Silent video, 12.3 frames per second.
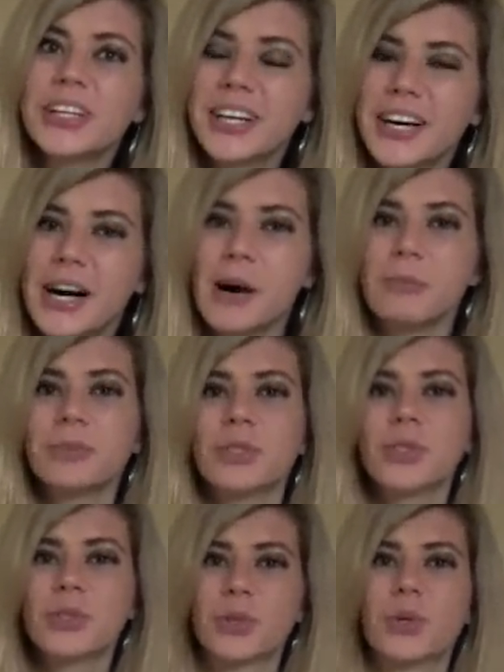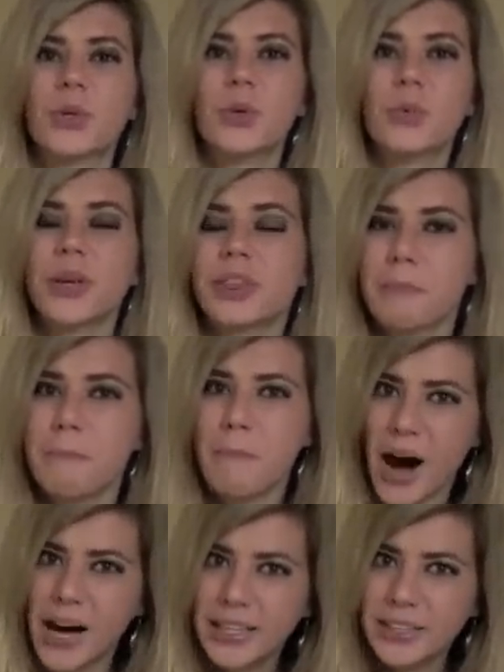come to school with
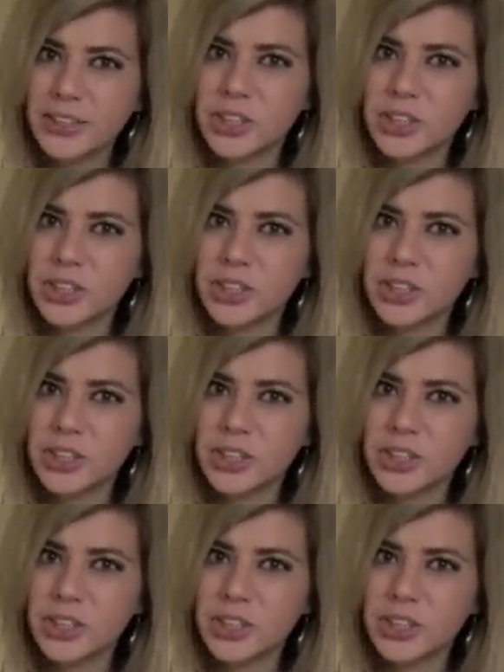muddy